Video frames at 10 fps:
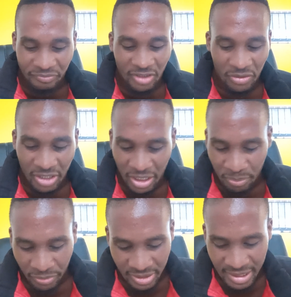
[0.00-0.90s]
Now the
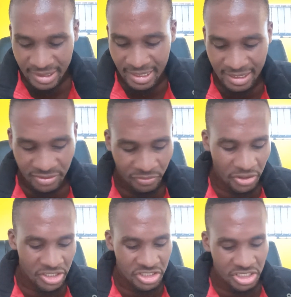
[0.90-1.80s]
important tags for
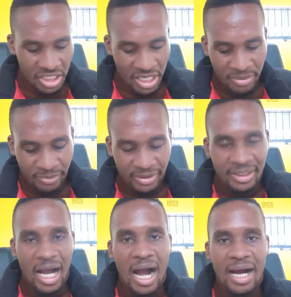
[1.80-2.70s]
HTML
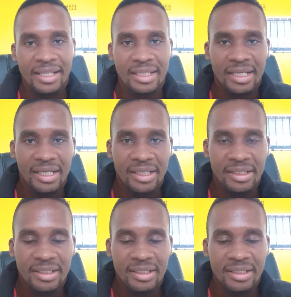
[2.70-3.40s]
are the